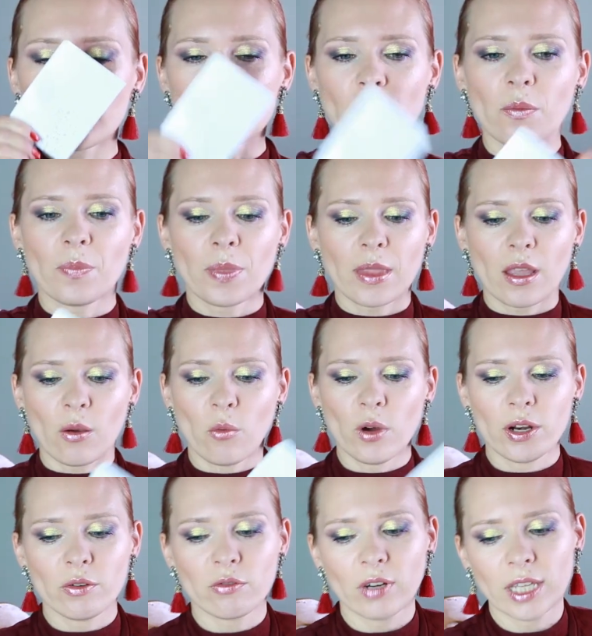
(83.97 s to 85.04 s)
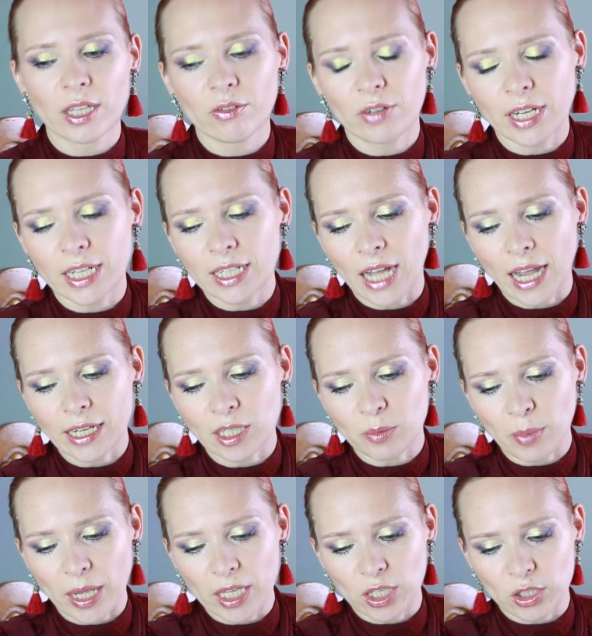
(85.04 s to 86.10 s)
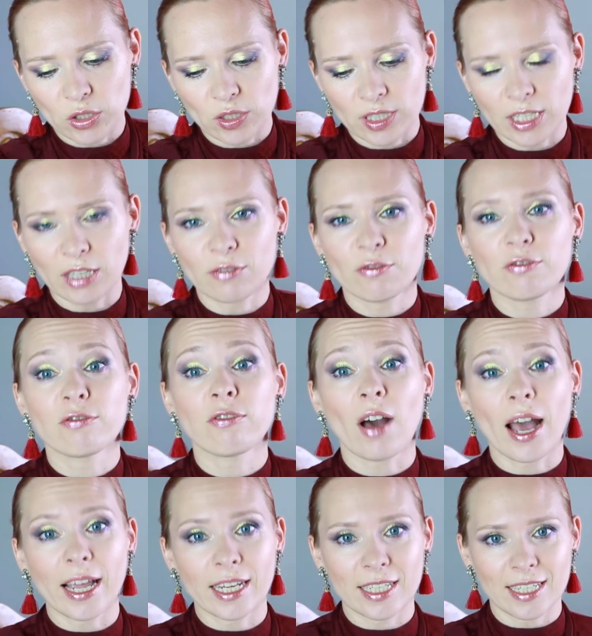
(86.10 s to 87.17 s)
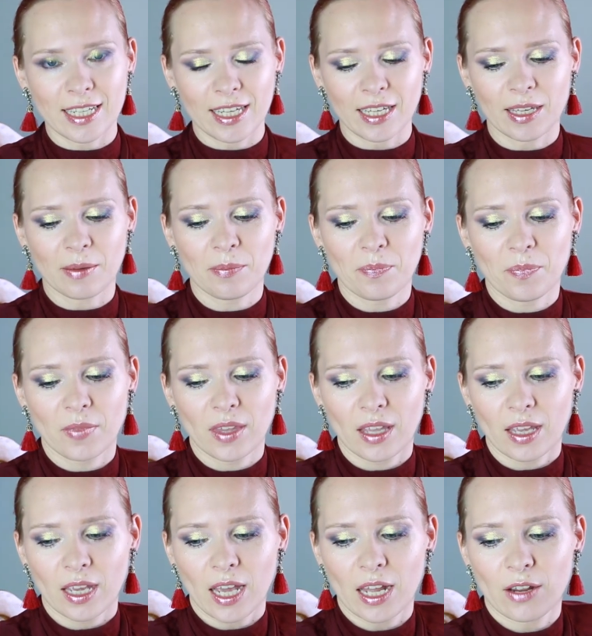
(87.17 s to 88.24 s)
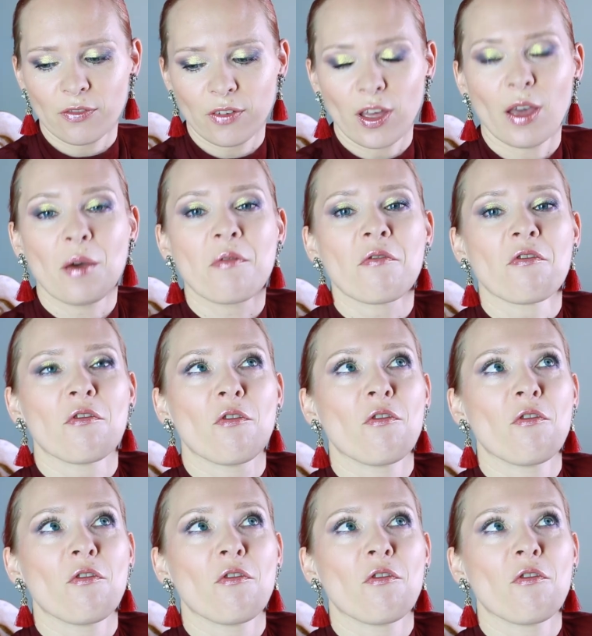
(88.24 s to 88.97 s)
So what really reignited my interest in finding kind of a